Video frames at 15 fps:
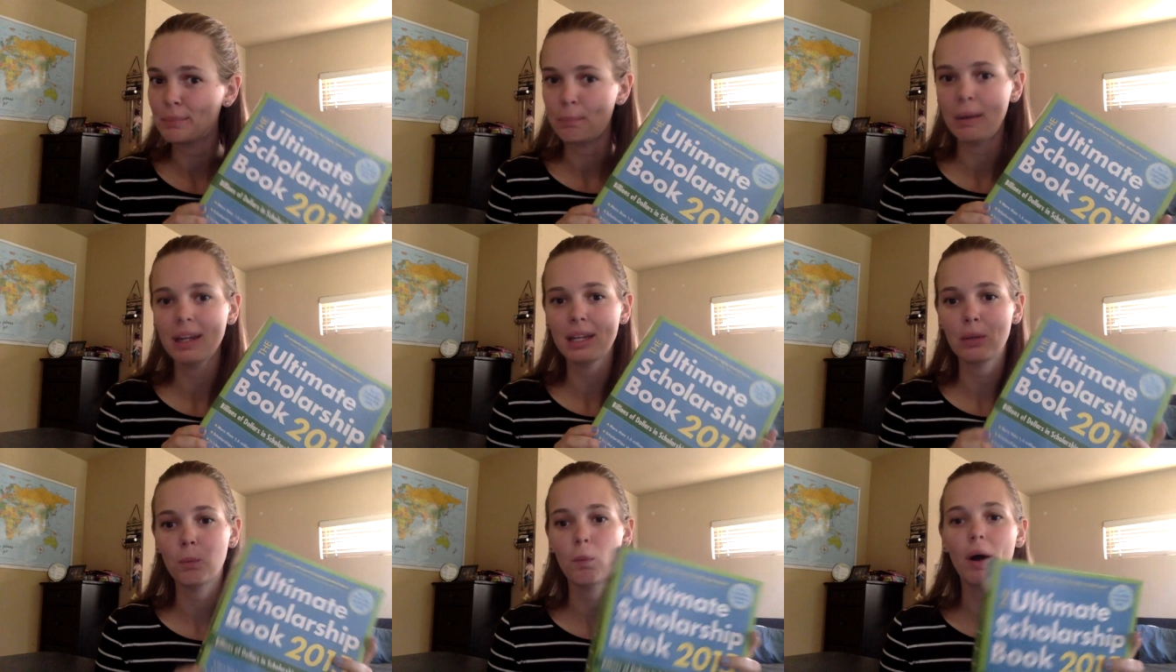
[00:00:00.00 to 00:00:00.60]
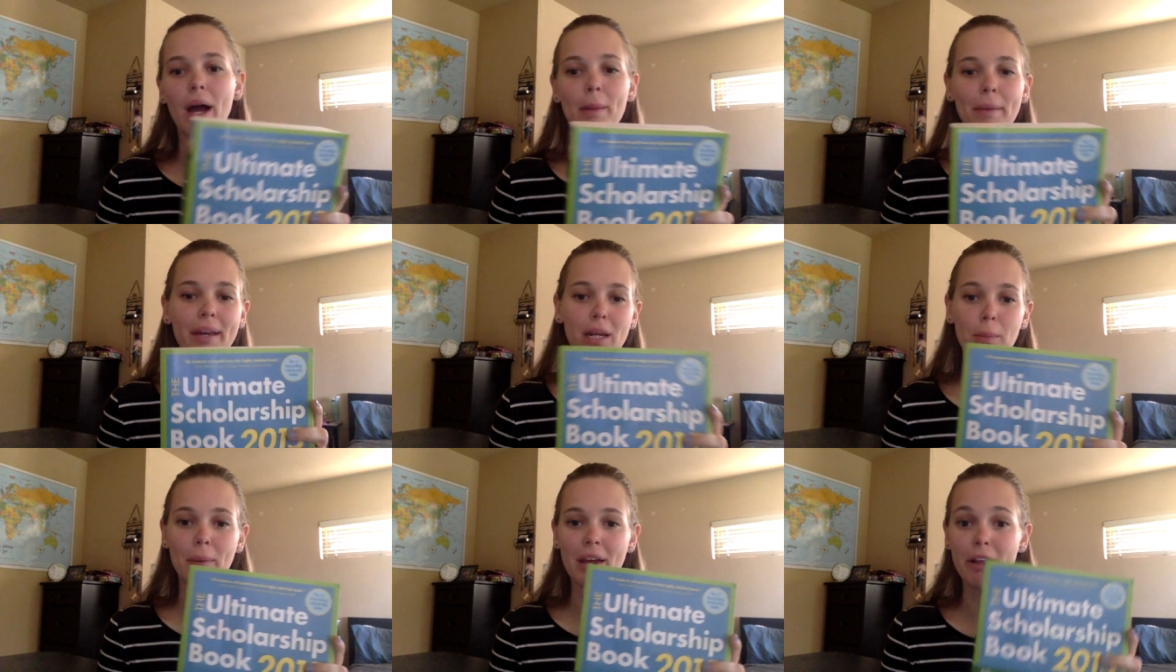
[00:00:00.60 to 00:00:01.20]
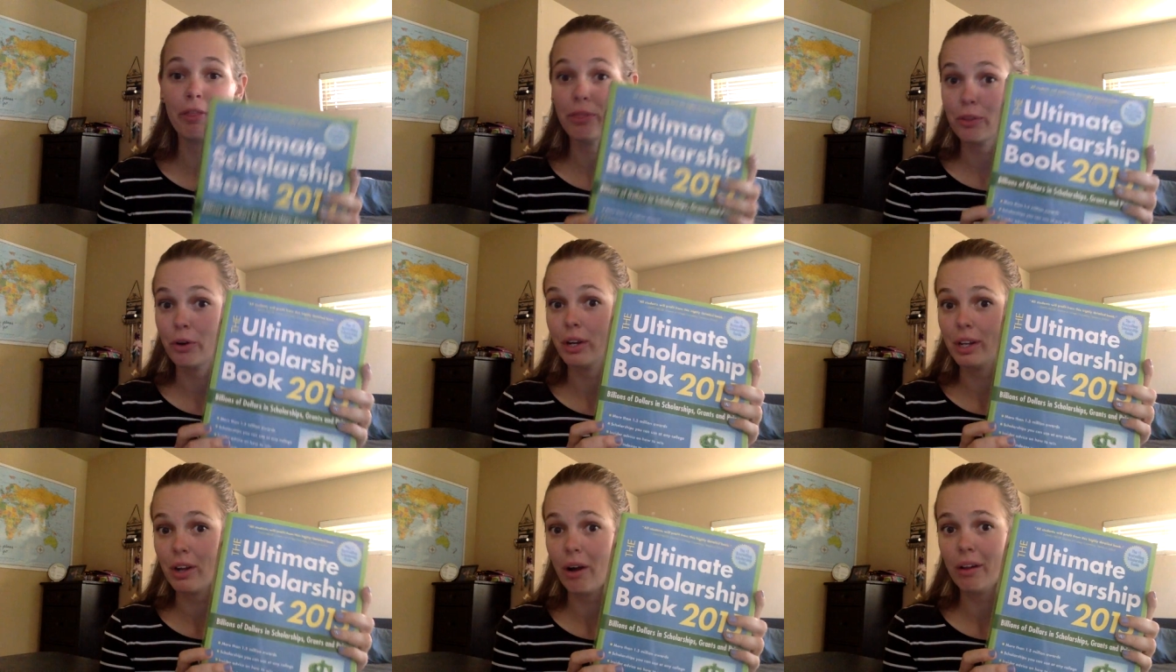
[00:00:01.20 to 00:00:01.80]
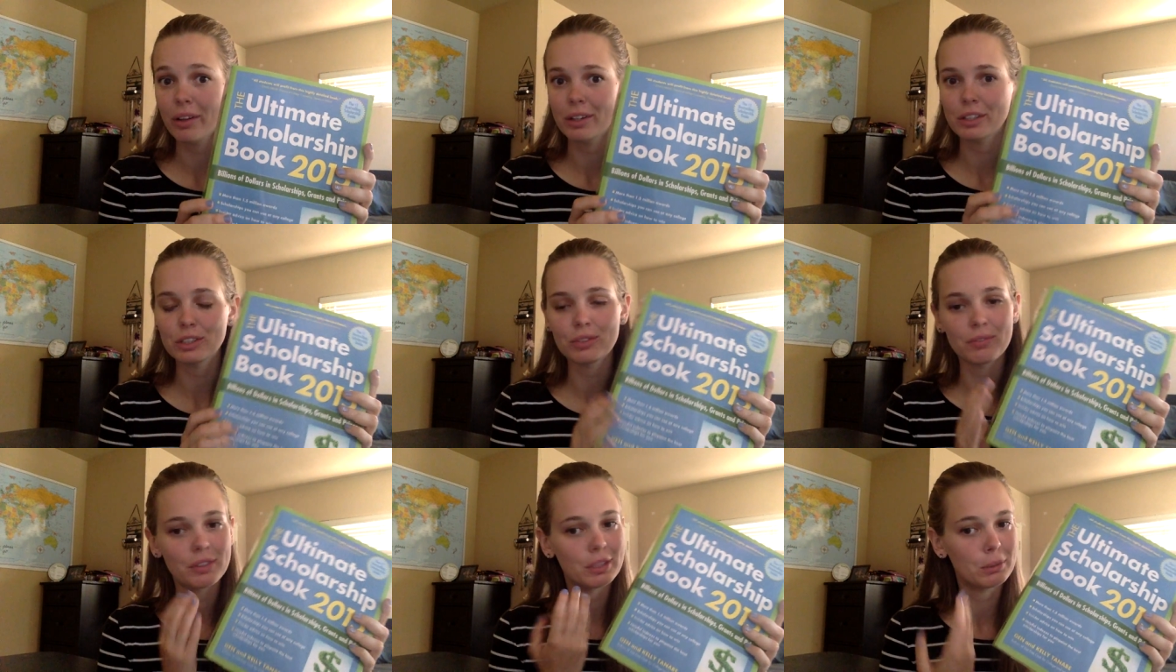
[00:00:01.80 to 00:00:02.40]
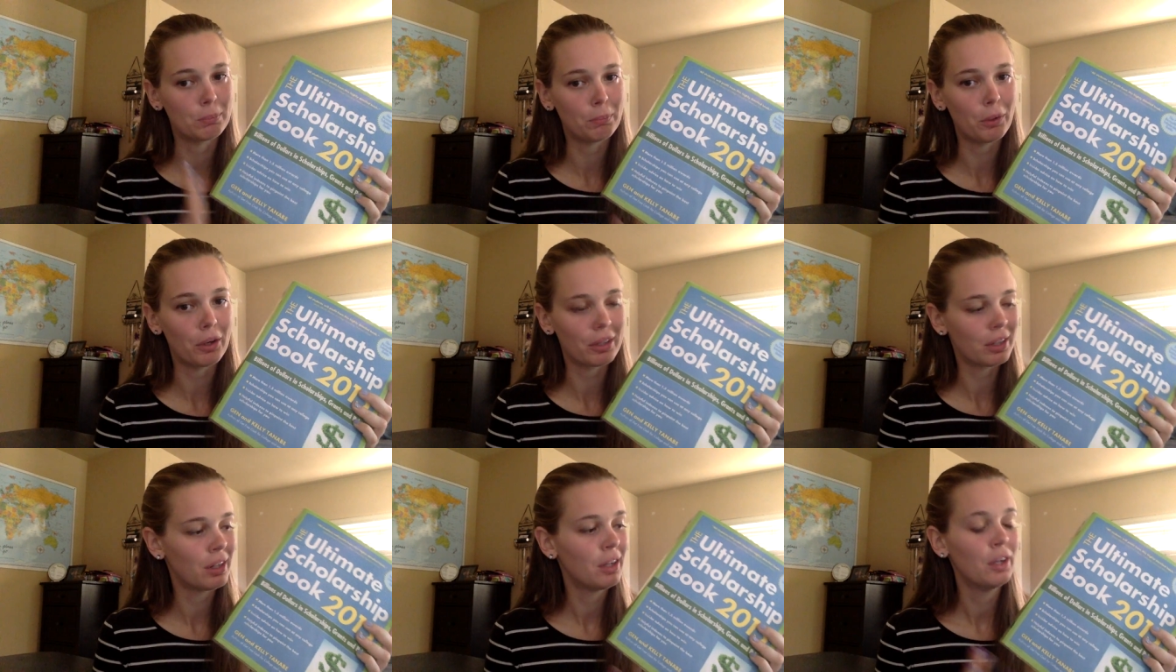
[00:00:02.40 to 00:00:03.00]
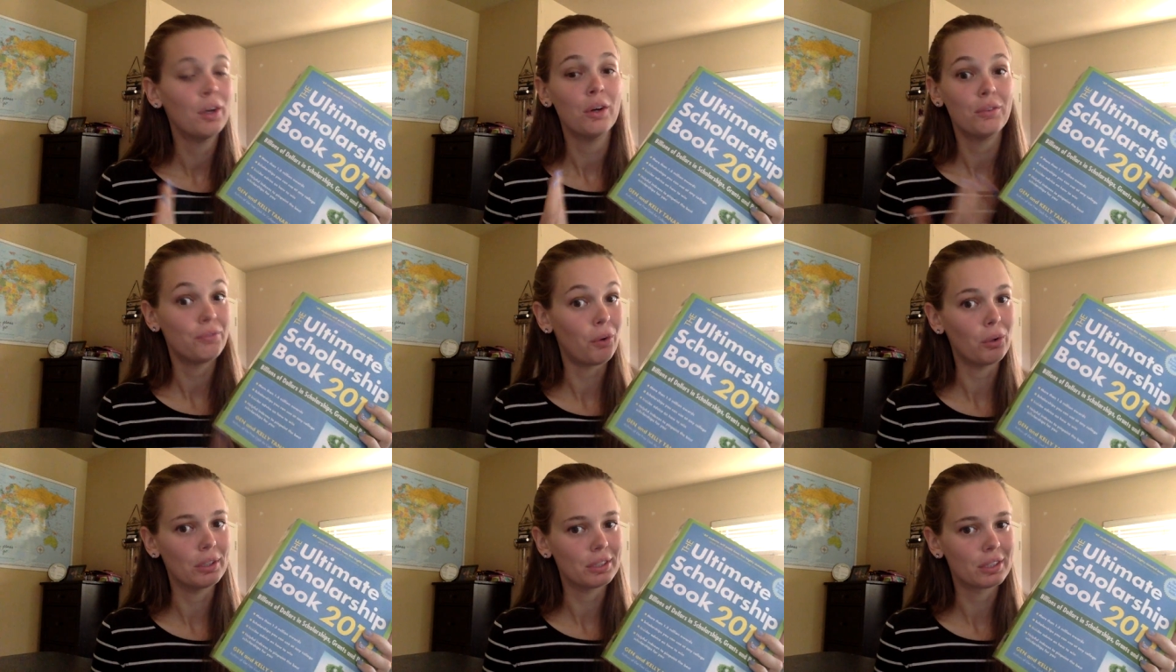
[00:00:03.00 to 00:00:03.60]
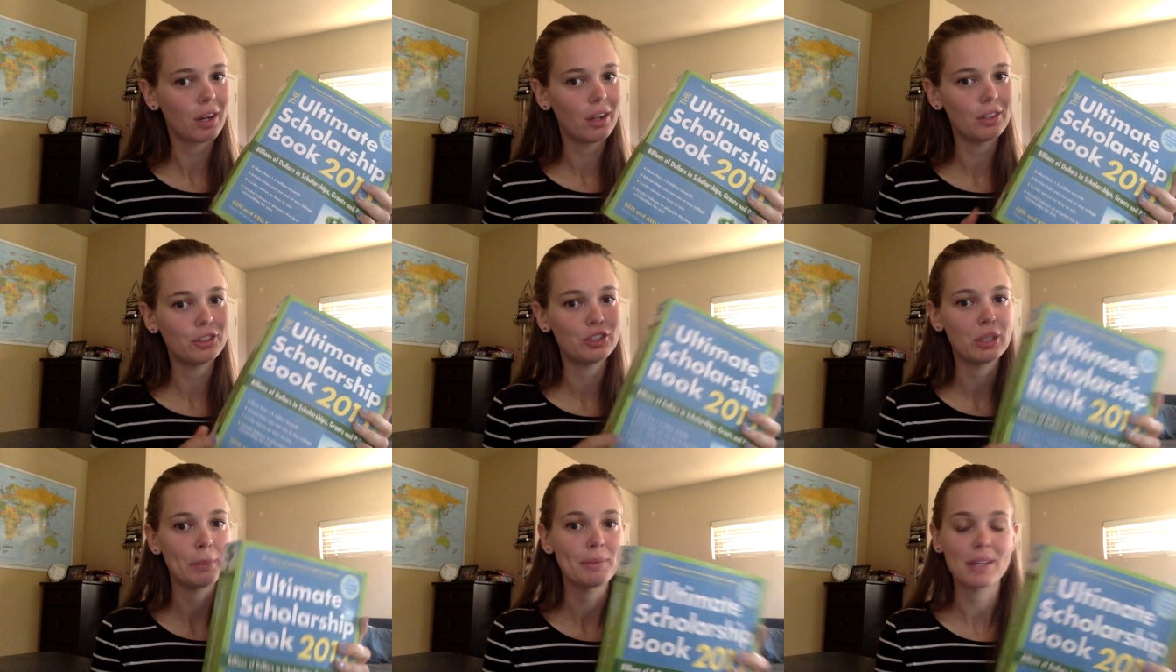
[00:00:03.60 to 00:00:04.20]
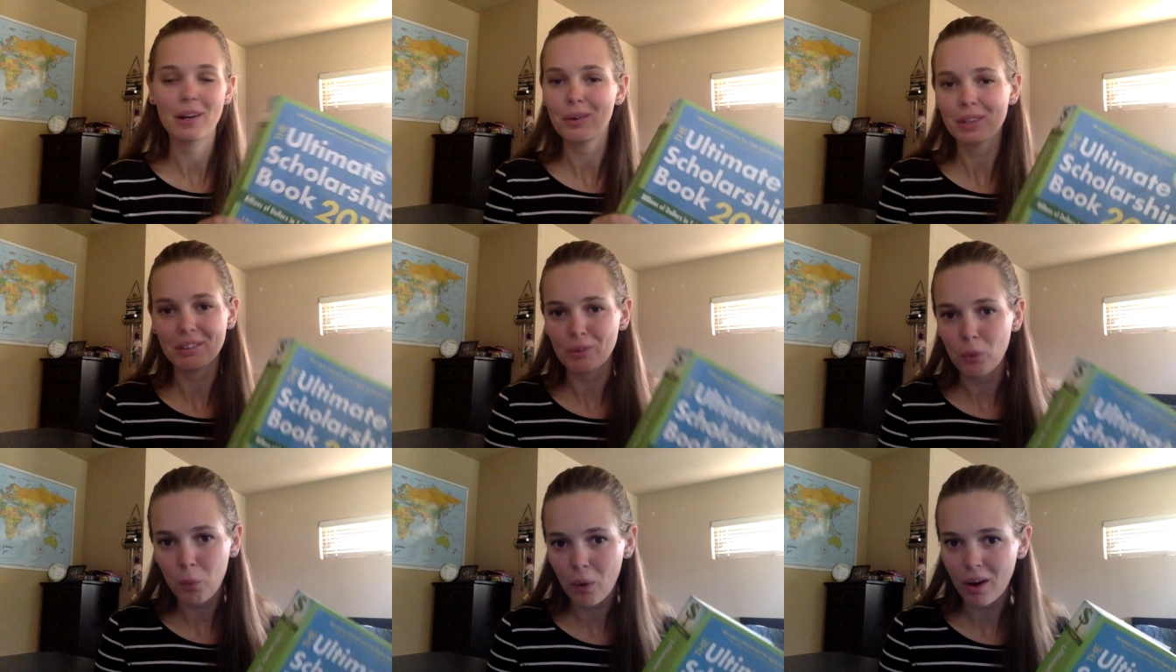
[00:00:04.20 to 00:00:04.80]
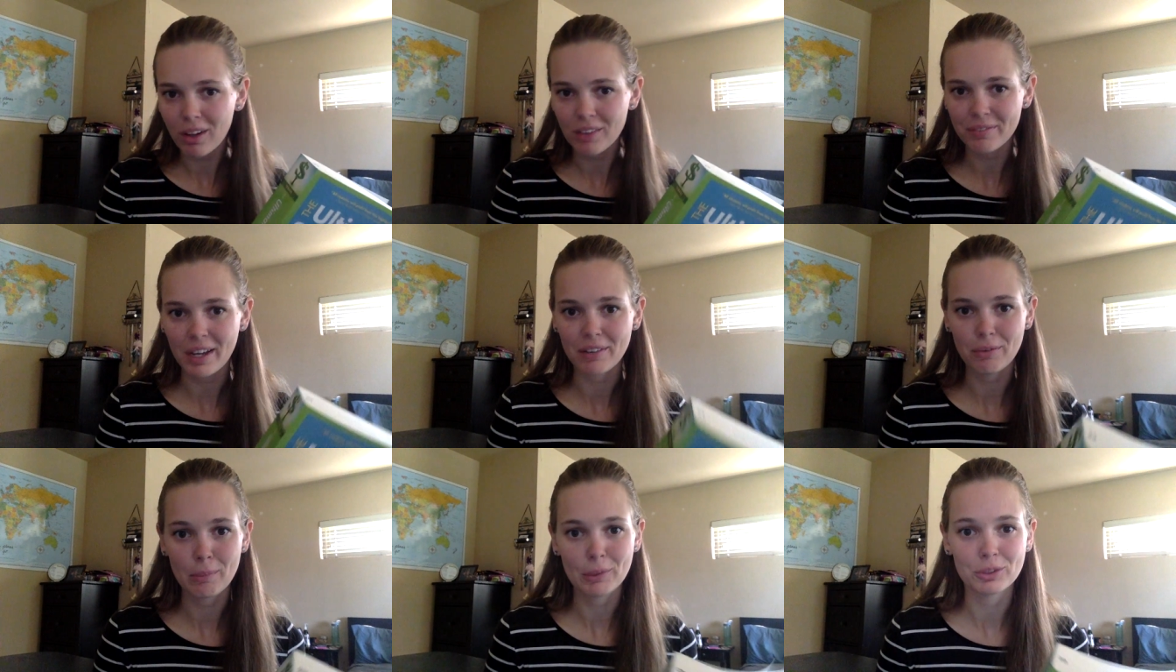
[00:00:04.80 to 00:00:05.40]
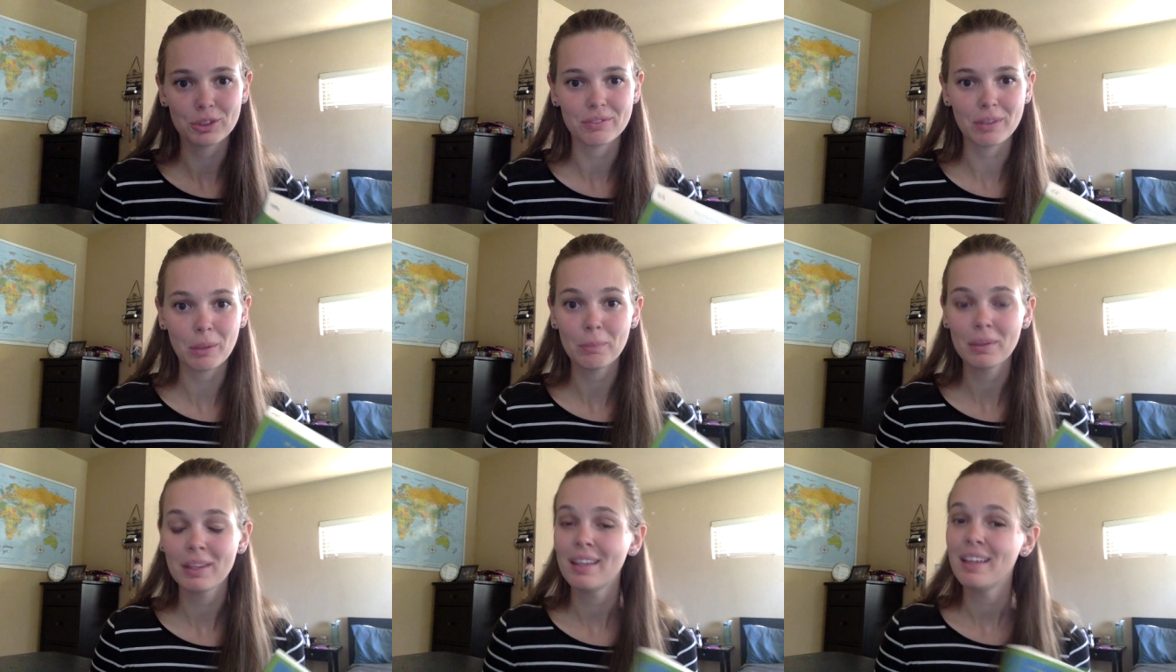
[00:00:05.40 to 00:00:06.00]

money. Why am I going to pay $30 for this book full of scholarships? I don't even qualify for most of them.